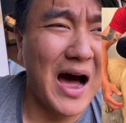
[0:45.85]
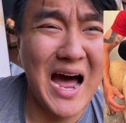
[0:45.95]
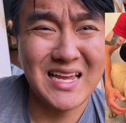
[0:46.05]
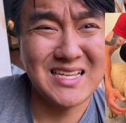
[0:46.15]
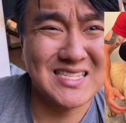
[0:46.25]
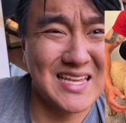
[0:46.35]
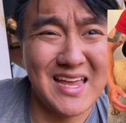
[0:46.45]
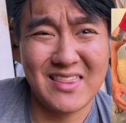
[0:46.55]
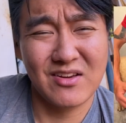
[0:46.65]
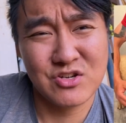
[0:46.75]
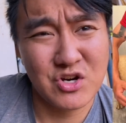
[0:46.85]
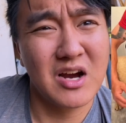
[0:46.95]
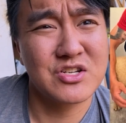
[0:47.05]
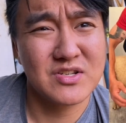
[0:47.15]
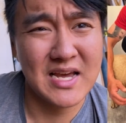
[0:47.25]
I can say that
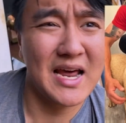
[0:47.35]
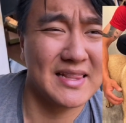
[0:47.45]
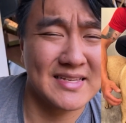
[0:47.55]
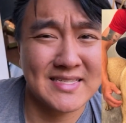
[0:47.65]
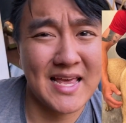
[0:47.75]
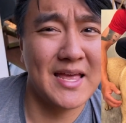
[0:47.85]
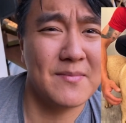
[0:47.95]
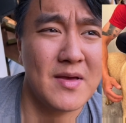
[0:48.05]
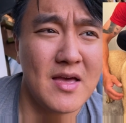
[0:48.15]
Shucks is kind of the same.